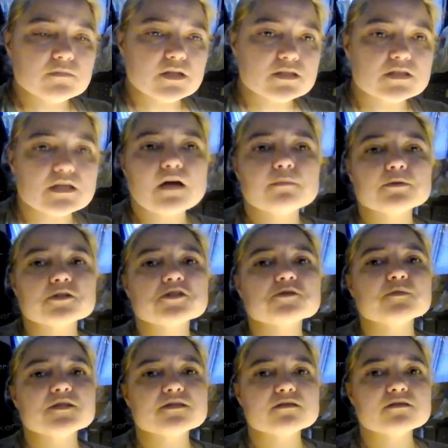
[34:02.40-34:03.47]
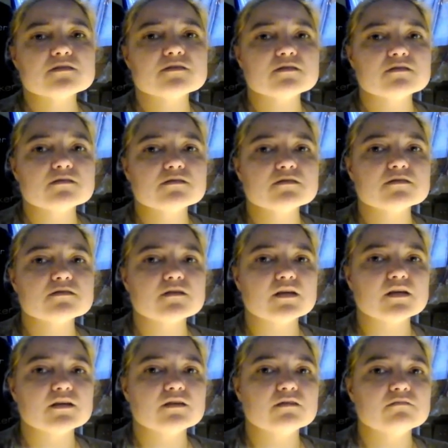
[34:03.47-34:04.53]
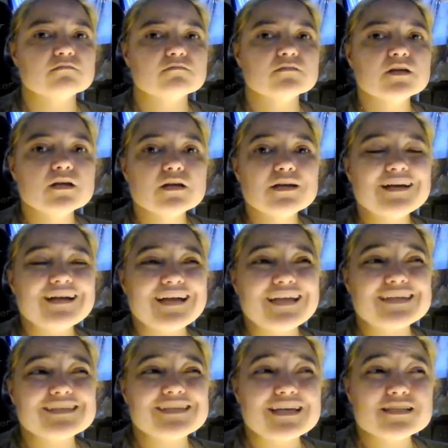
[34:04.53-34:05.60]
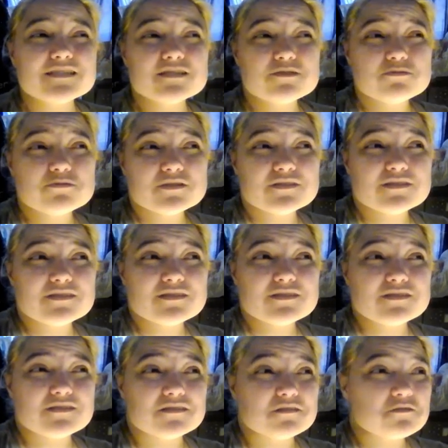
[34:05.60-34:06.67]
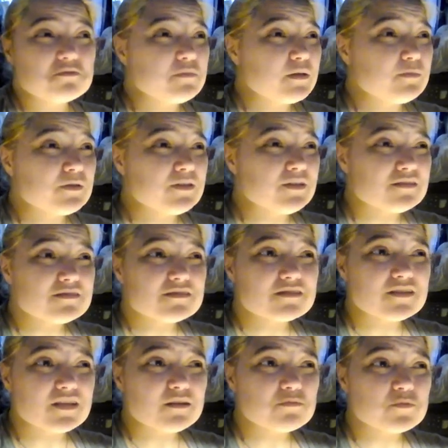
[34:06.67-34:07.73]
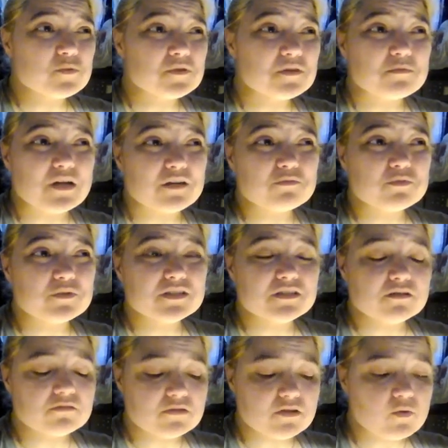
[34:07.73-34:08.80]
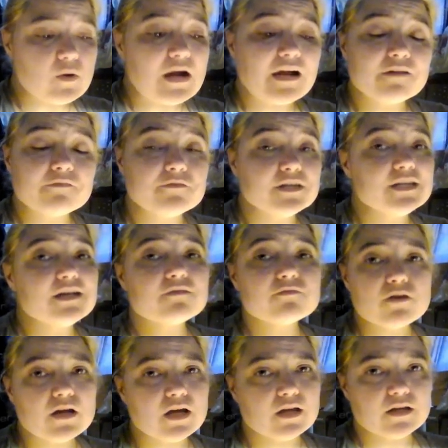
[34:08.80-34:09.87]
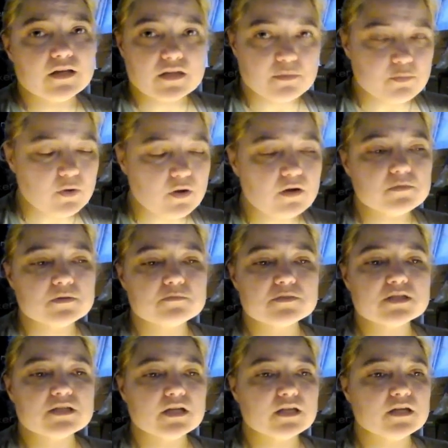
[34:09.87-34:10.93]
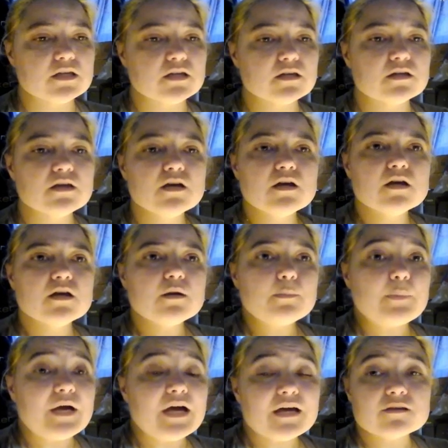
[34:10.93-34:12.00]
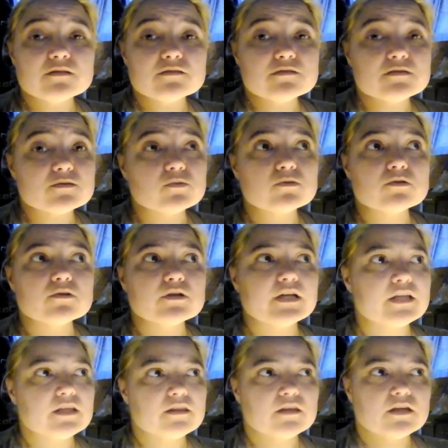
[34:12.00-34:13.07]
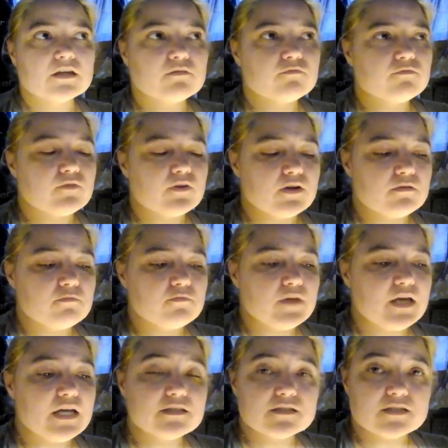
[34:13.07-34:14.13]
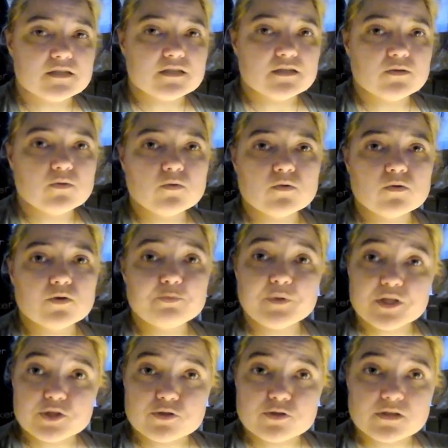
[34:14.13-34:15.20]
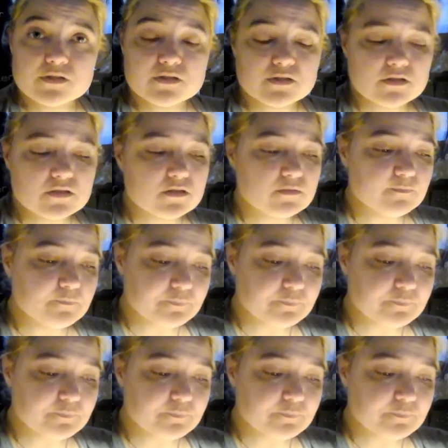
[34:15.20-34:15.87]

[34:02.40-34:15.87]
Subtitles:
established businesses, and I guess you could still maybe get scammed with them. I really don't know. I've never had any problems getting patterns or anything from Etsy or Pinterest.